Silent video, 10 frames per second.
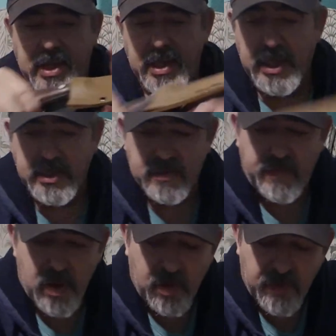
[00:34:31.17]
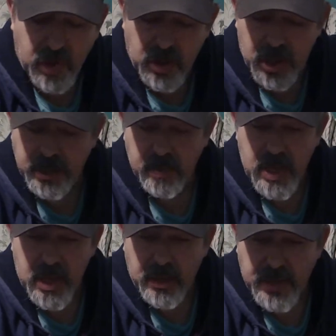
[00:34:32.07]
is very, very good.
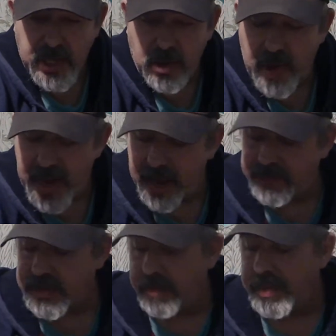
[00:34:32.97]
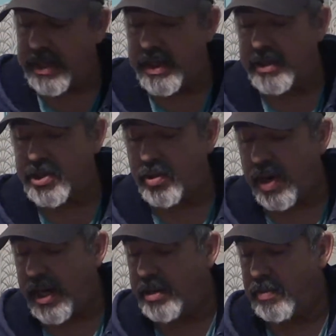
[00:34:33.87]
Then you have something that's
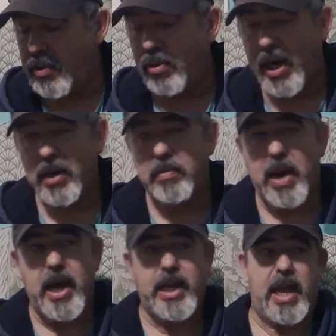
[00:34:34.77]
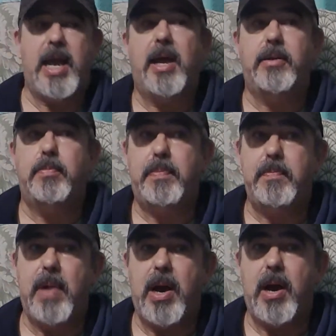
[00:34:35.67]
created by, and
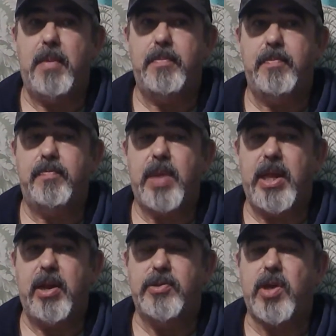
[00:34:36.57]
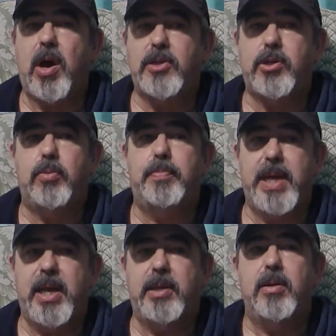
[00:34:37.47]
it has also
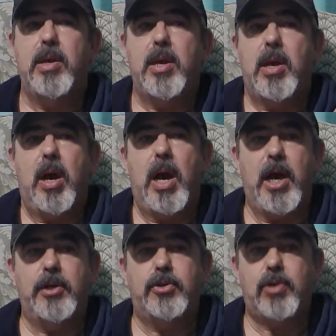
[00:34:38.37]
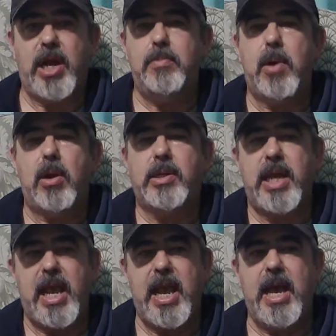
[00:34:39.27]
been trademarked
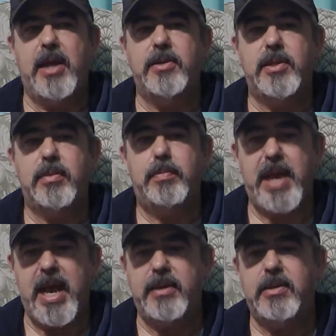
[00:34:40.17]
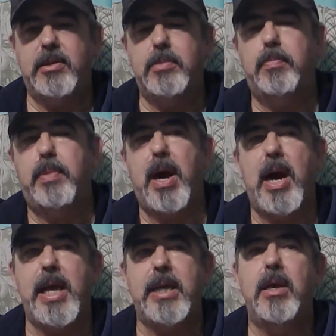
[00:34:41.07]
and patented by